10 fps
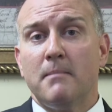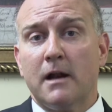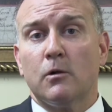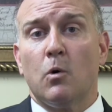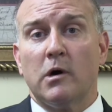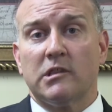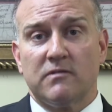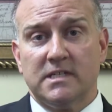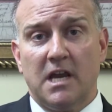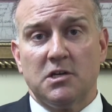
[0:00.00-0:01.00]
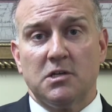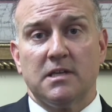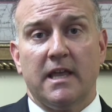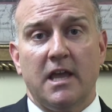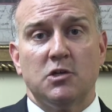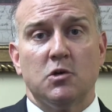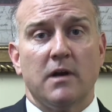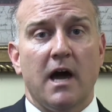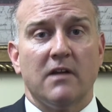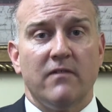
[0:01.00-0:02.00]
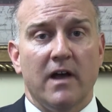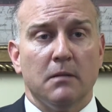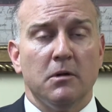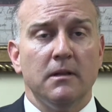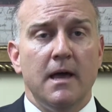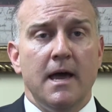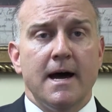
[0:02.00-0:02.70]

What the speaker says: medical authorizations in case you're not available.